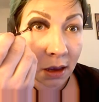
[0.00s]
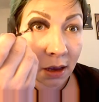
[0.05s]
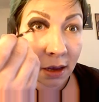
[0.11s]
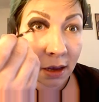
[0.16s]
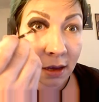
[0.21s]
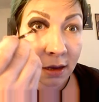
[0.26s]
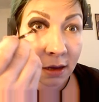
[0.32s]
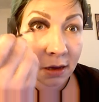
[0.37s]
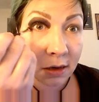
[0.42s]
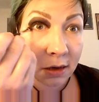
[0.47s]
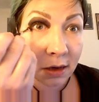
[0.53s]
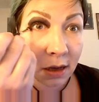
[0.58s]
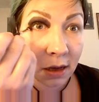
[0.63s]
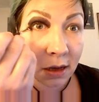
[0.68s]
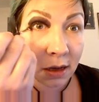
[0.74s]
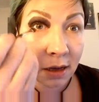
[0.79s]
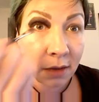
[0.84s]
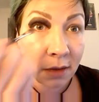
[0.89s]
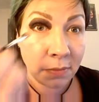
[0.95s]
And
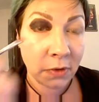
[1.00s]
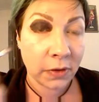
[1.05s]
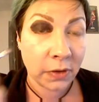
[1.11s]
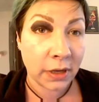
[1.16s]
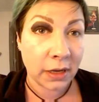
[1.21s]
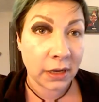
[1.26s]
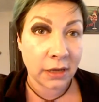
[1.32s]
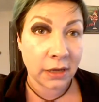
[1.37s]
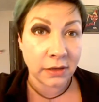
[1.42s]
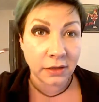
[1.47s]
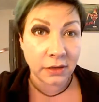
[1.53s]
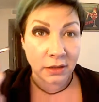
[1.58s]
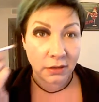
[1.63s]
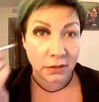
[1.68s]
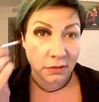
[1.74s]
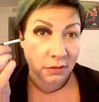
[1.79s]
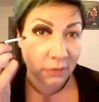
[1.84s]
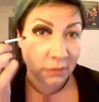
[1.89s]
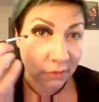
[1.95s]
I'm going
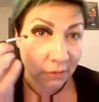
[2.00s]
under.